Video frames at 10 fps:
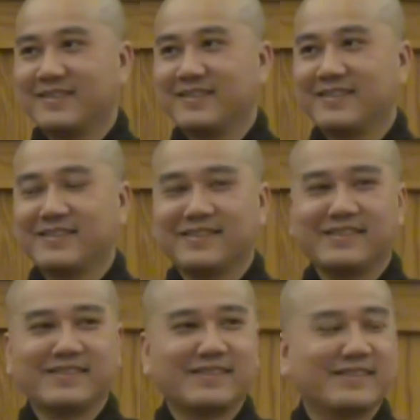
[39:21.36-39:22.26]

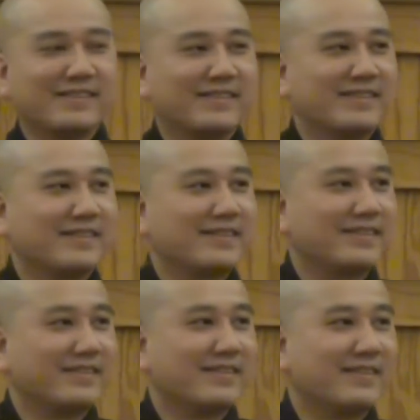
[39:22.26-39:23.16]

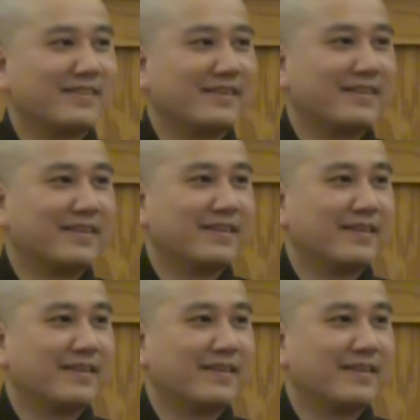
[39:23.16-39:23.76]
[no speech]